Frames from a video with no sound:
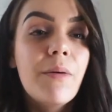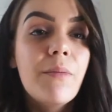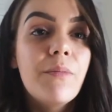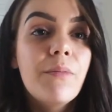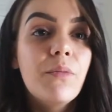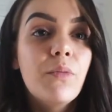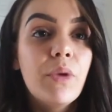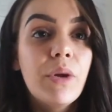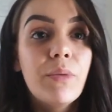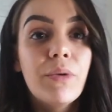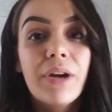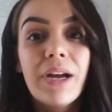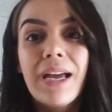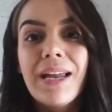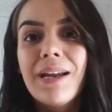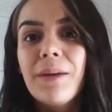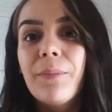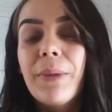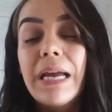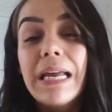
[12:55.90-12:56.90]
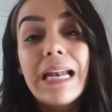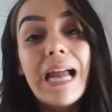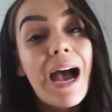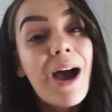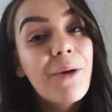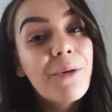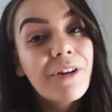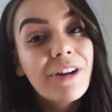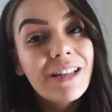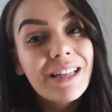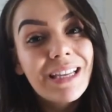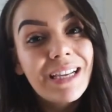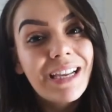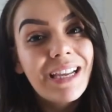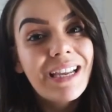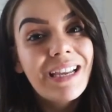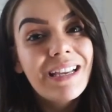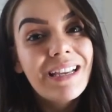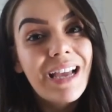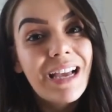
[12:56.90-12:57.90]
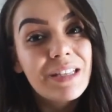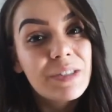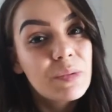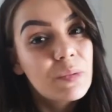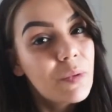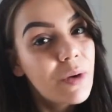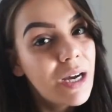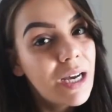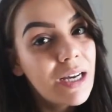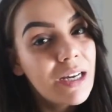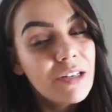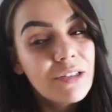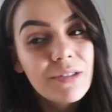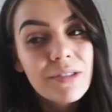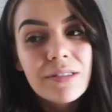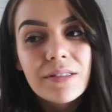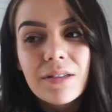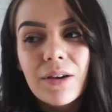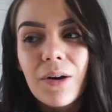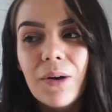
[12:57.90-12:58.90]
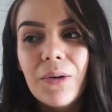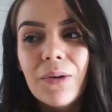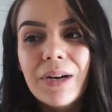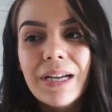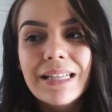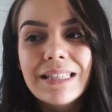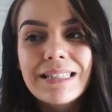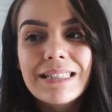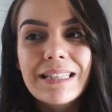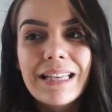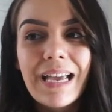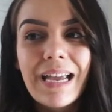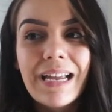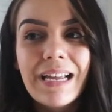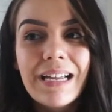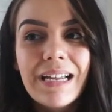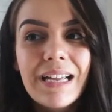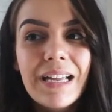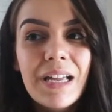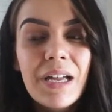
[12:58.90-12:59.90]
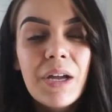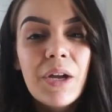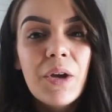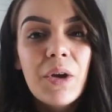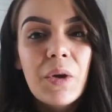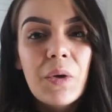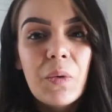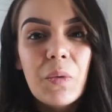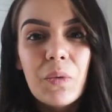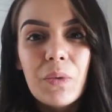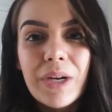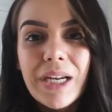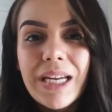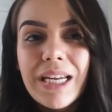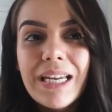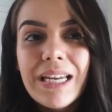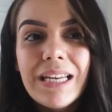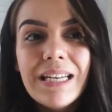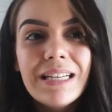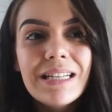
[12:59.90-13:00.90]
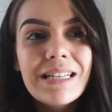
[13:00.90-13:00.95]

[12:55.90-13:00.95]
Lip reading: We were getting paid hourly as well, so it's like we